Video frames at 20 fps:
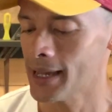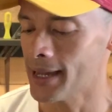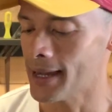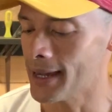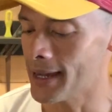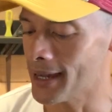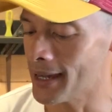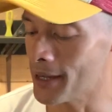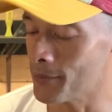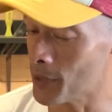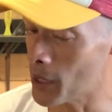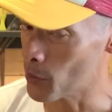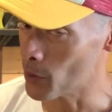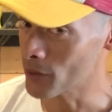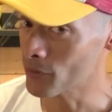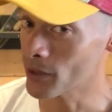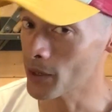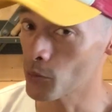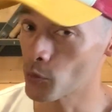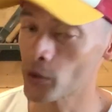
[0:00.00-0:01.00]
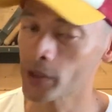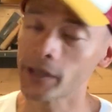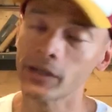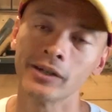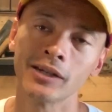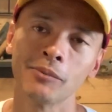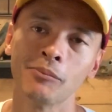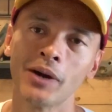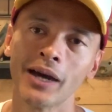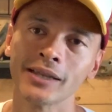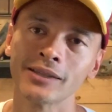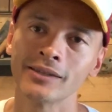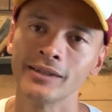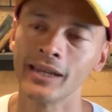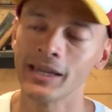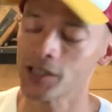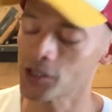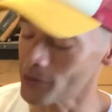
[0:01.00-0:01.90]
However, I'm working on a bike today,